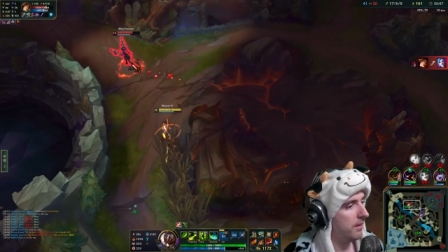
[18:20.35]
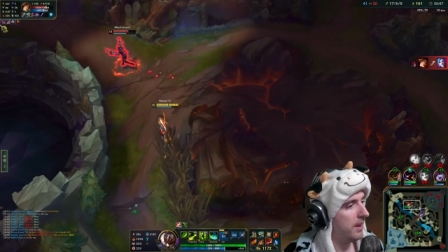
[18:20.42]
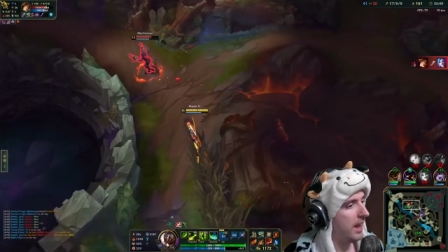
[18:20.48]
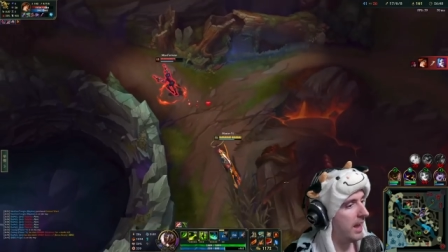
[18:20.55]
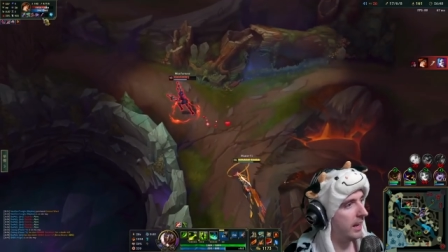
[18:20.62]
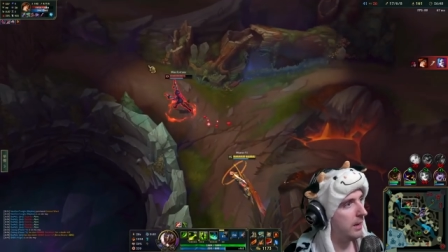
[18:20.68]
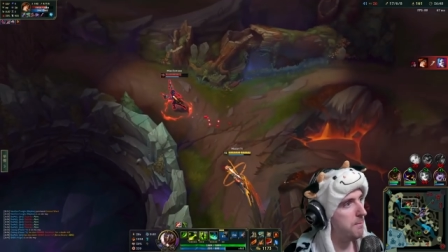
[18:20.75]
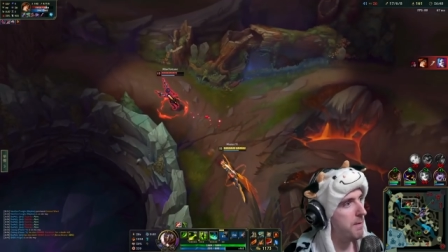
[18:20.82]

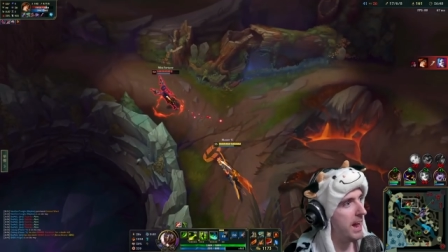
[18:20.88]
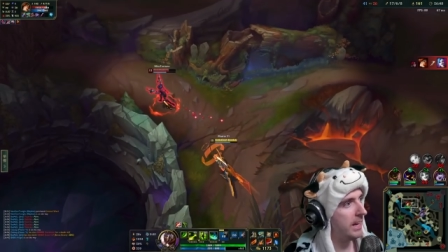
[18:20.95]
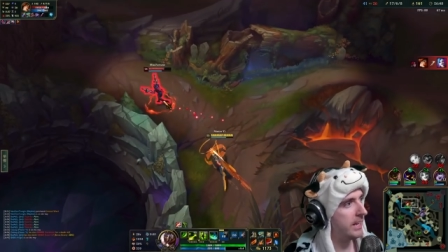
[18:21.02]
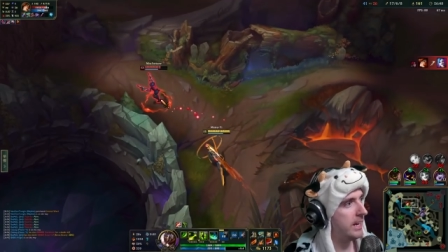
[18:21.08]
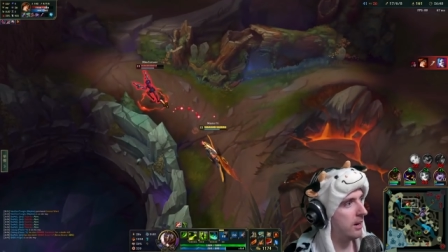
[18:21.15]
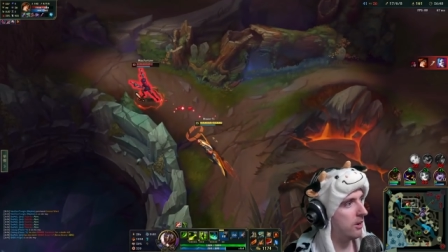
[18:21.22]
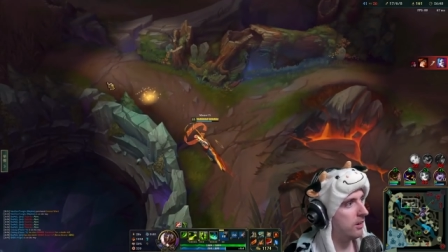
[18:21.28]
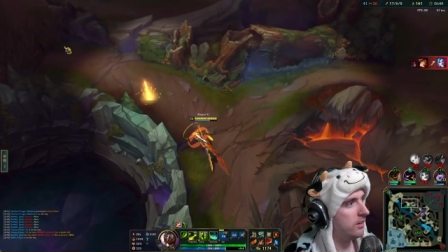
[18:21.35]
Hey, come back
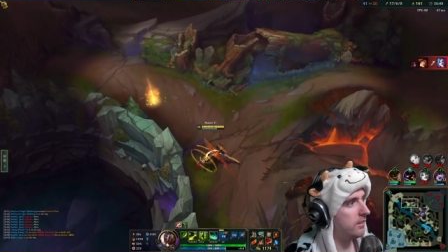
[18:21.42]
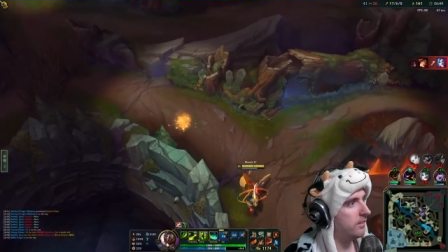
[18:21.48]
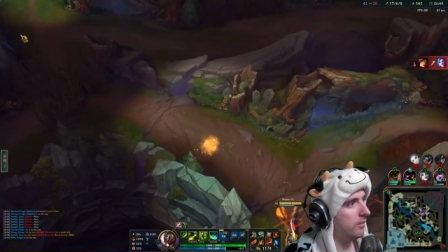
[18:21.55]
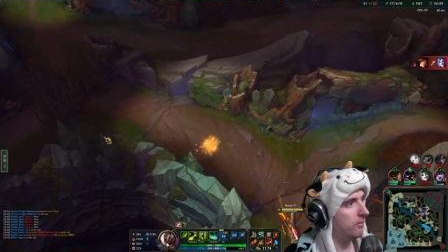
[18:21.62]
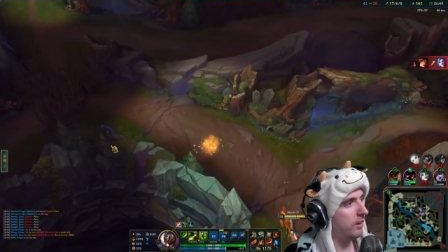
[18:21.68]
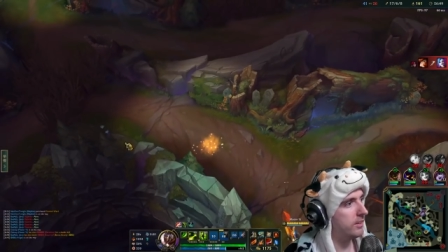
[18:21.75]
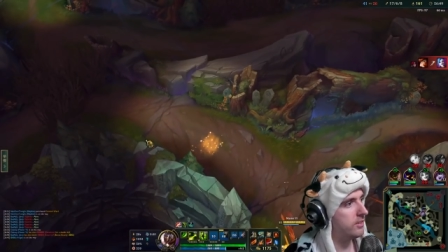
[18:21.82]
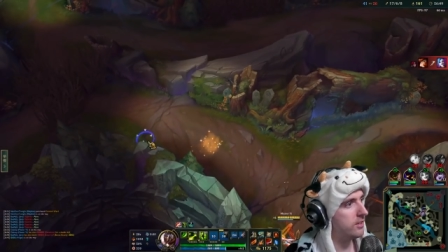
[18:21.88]
here.
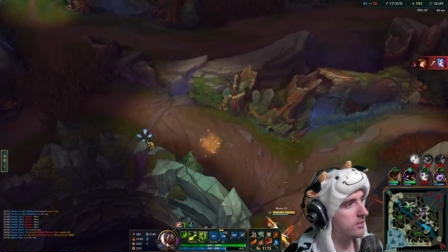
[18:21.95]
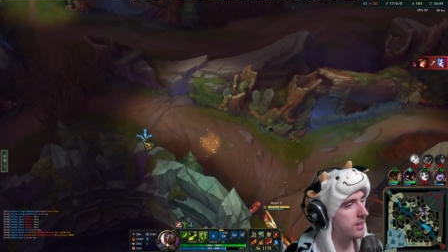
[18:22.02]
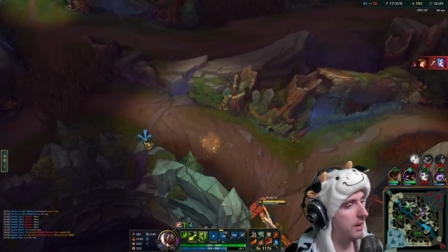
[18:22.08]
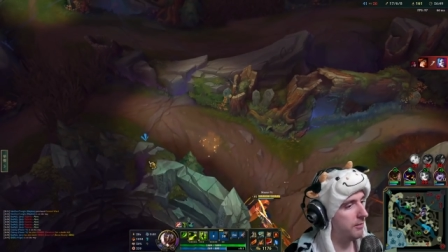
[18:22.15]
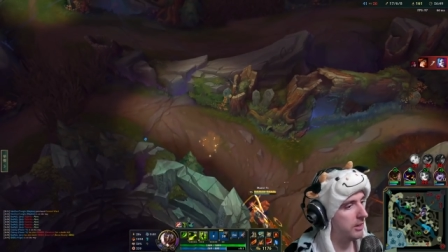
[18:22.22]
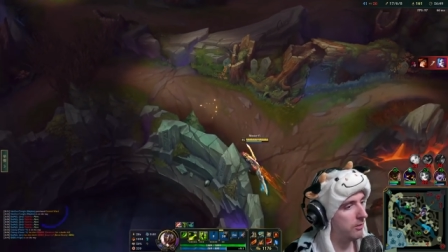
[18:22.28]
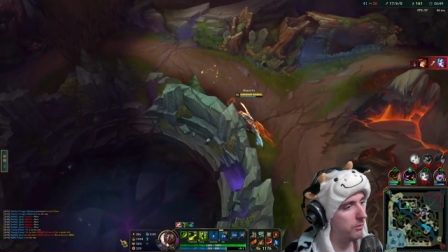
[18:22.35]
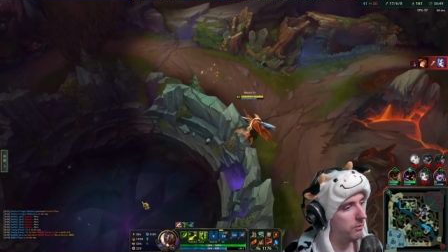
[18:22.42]
Watch this, damn
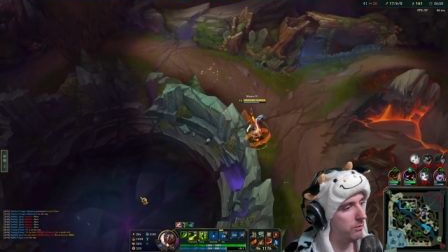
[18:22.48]
it.